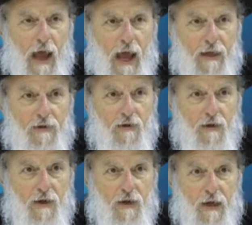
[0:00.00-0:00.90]
and
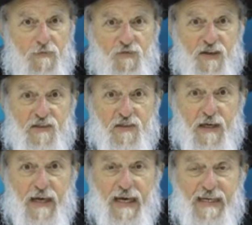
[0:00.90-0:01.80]
it fits
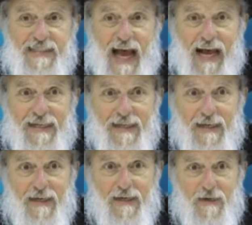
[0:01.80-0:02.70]
exactly.
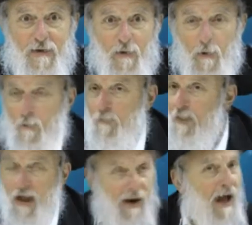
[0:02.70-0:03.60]

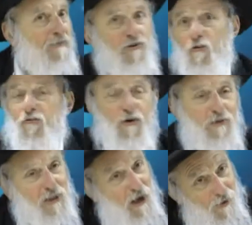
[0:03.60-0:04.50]
They don't have too few
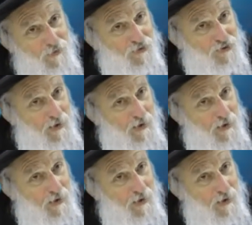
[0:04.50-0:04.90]
stones.